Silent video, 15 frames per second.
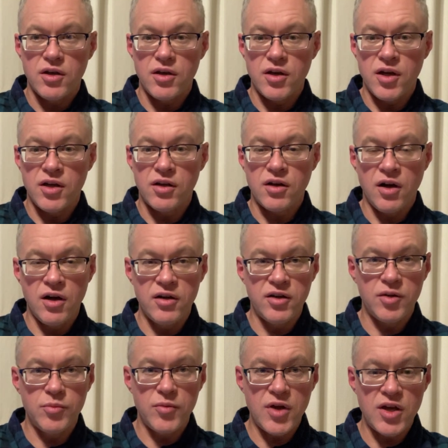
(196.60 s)
and
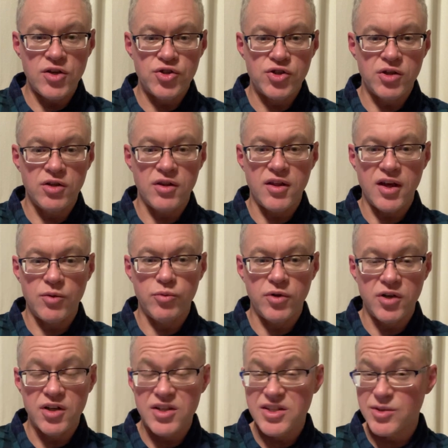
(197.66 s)
condemnation they would
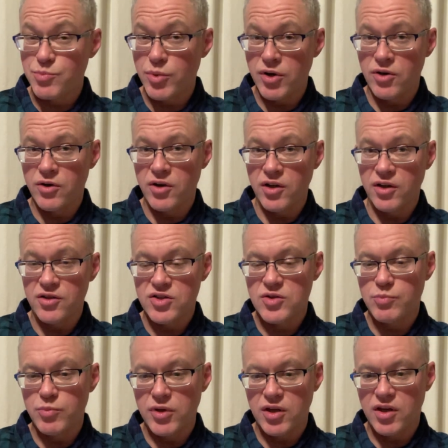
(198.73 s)
experience
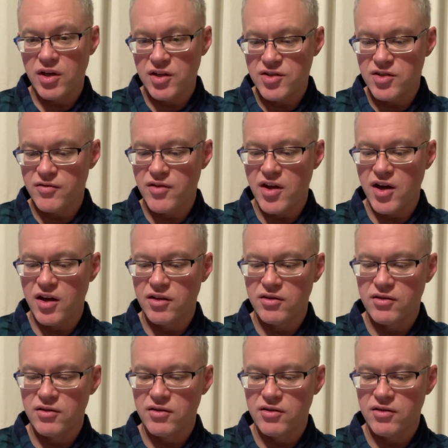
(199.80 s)
because of that.